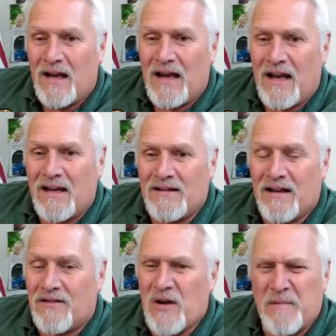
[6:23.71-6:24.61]
and
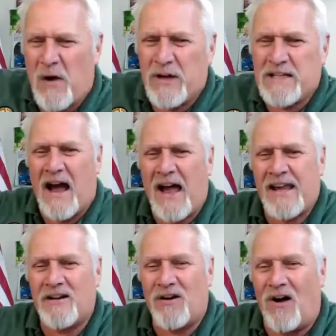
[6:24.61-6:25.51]
somehow he
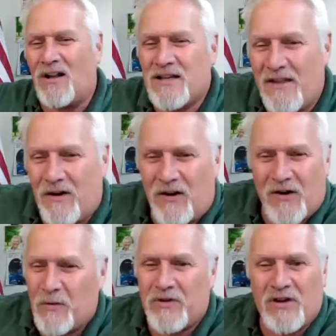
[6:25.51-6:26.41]
tied it all together,
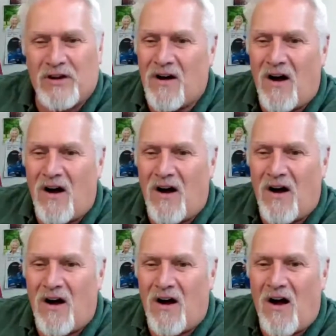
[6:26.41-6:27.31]
and it was an
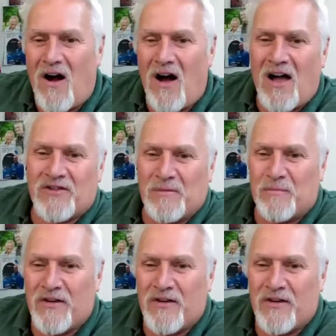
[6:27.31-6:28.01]
awesome presentation.